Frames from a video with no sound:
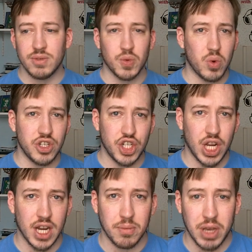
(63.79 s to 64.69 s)
He was
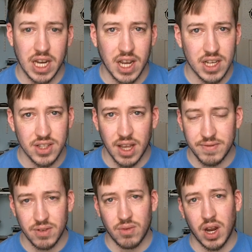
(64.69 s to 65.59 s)
one-shotting bad guys
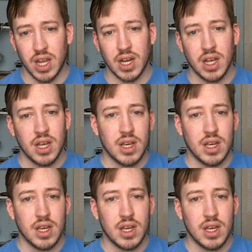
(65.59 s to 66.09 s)
left and right,